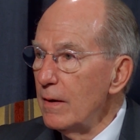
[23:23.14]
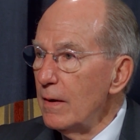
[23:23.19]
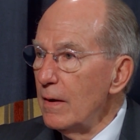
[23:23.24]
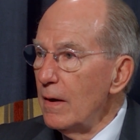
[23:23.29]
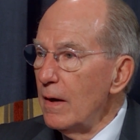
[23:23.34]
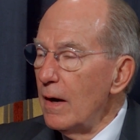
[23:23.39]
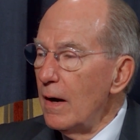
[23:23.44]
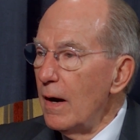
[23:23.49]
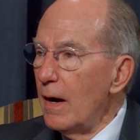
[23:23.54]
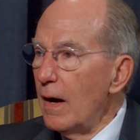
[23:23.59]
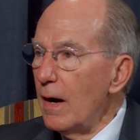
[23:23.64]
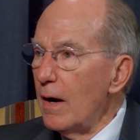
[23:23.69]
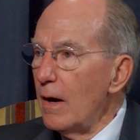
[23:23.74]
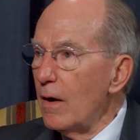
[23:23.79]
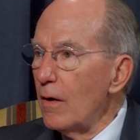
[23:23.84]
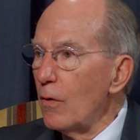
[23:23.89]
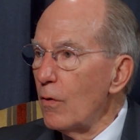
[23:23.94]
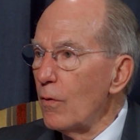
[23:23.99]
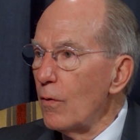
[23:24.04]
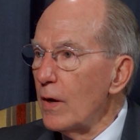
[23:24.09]

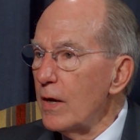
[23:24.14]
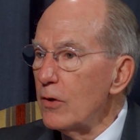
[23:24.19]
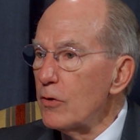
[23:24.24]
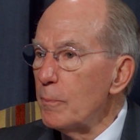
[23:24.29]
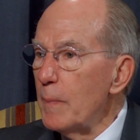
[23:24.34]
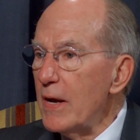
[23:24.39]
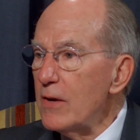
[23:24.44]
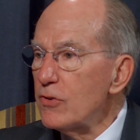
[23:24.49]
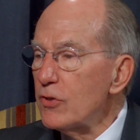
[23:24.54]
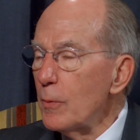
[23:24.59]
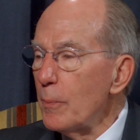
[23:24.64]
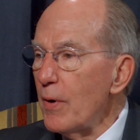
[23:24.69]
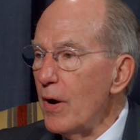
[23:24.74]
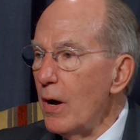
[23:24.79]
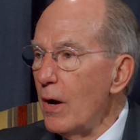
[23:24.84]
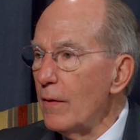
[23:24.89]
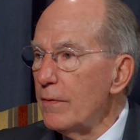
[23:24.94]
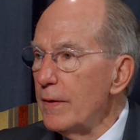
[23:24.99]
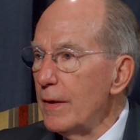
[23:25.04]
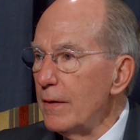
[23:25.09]
it's based
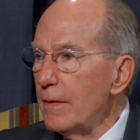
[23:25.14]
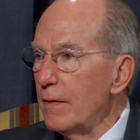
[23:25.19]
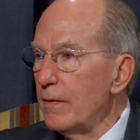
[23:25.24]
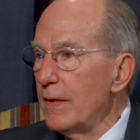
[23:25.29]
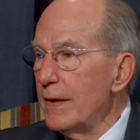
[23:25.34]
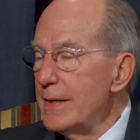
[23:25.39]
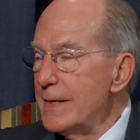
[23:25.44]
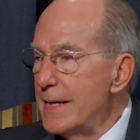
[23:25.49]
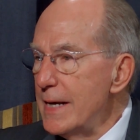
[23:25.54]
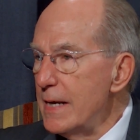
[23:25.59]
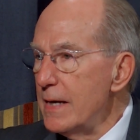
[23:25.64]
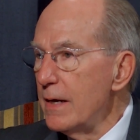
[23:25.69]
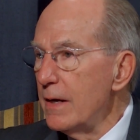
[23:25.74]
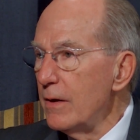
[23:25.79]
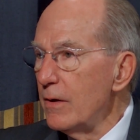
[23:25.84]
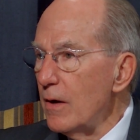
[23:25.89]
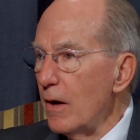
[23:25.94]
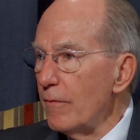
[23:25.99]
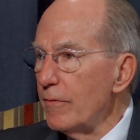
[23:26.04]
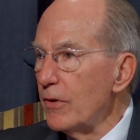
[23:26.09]
upon the
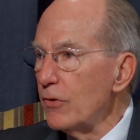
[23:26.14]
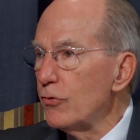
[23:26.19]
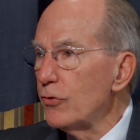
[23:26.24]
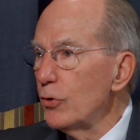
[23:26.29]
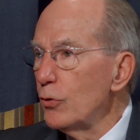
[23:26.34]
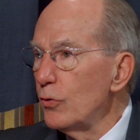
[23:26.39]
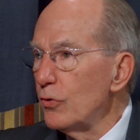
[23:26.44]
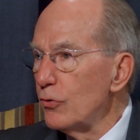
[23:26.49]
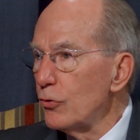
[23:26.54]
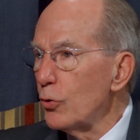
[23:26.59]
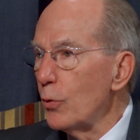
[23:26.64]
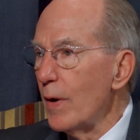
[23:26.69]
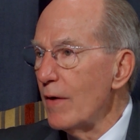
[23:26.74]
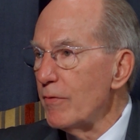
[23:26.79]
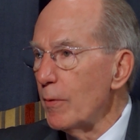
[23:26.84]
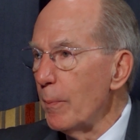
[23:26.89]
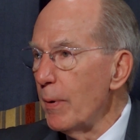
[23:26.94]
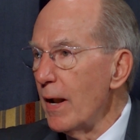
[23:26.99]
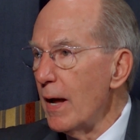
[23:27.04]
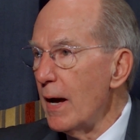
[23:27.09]
need of the students who have
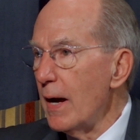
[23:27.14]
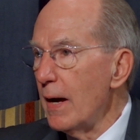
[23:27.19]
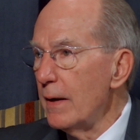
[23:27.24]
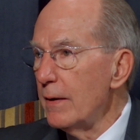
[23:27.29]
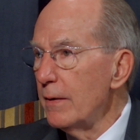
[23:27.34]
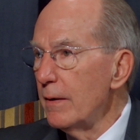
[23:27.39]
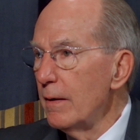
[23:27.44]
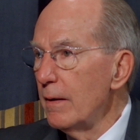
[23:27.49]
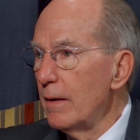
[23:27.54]
applied.